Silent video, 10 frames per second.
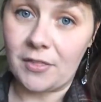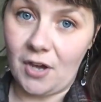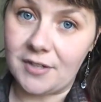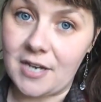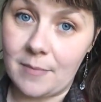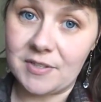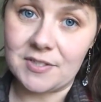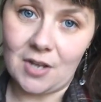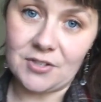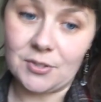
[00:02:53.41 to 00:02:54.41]
quick thaw time, this
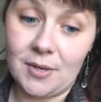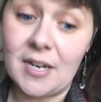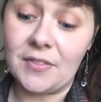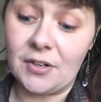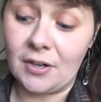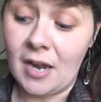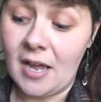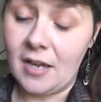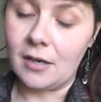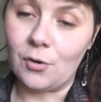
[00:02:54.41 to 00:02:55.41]
is also another
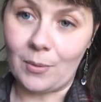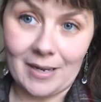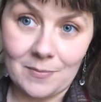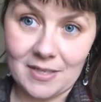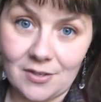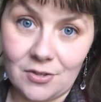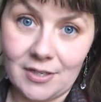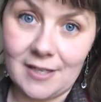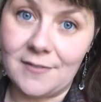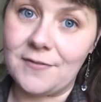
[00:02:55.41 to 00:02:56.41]
great
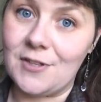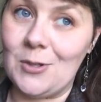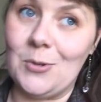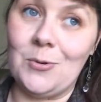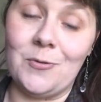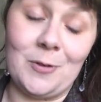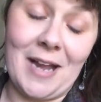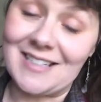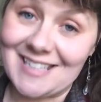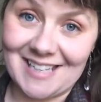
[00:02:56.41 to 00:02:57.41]
meal if you
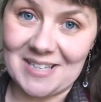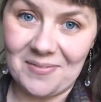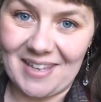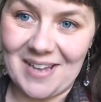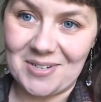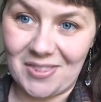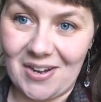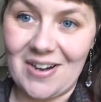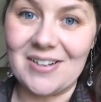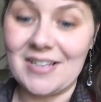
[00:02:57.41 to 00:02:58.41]
forgot to take something out to
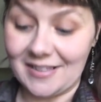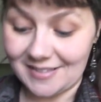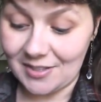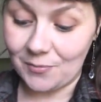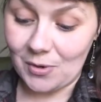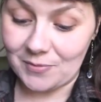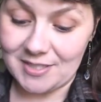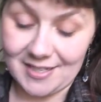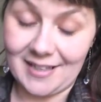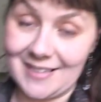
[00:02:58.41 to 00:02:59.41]
thaw. That's one
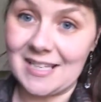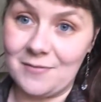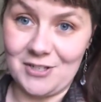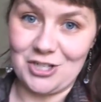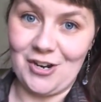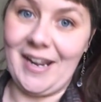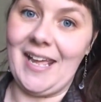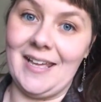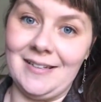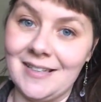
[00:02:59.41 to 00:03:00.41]
reason I like to keep fish on
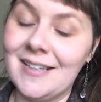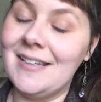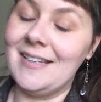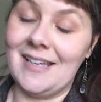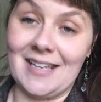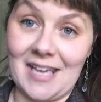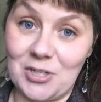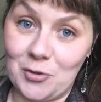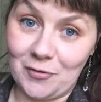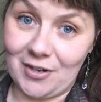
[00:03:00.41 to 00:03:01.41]
hand, in
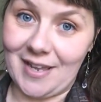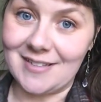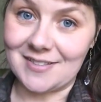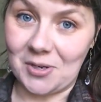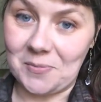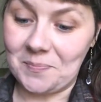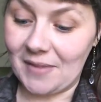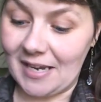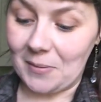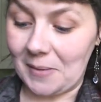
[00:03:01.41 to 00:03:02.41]
case you forget. So
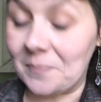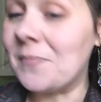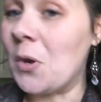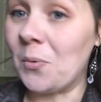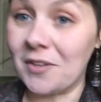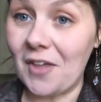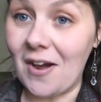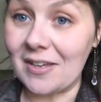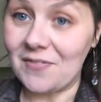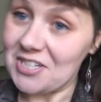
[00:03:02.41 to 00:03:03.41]
anyway, we're
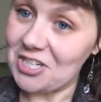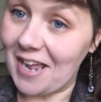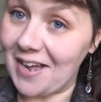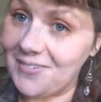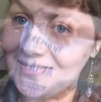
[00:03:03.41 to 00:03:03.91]
thawing fish now.